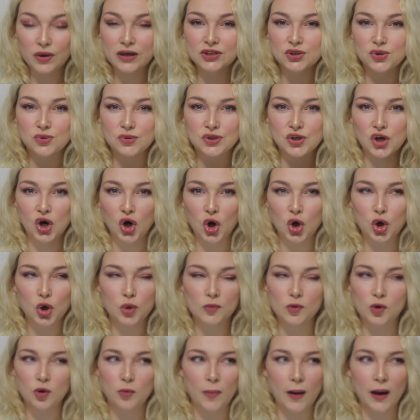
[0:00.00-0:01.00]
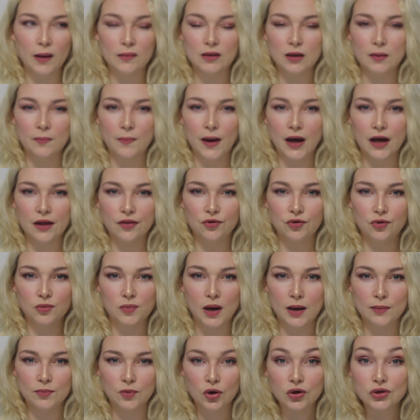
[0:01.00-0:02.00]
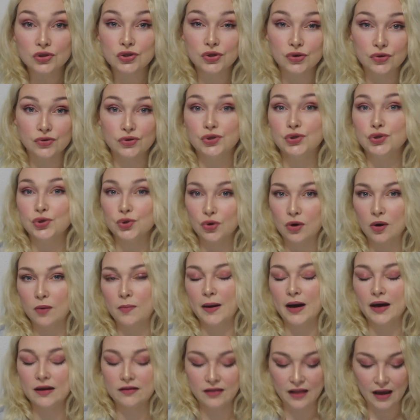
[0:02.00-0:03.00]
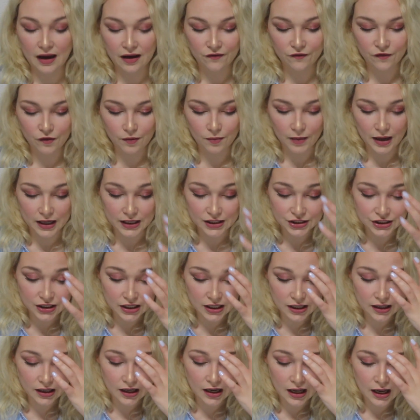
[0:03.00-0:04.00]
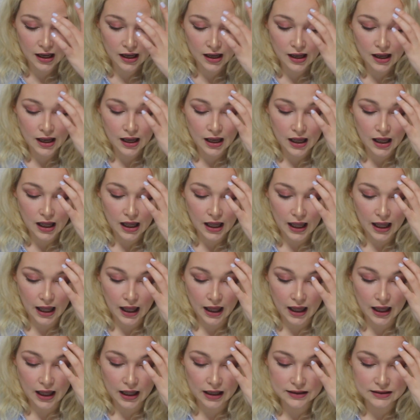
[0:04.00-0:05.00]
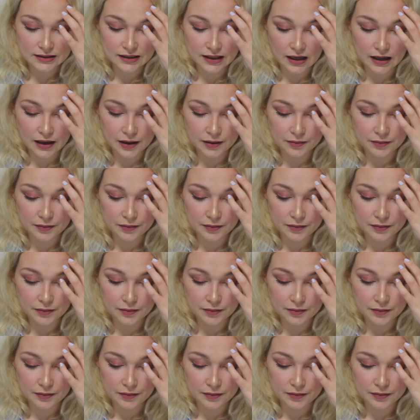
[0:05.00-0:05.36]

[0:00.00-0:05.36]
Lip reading: went to his home or a public bathroom. I'm not too sure about that information. And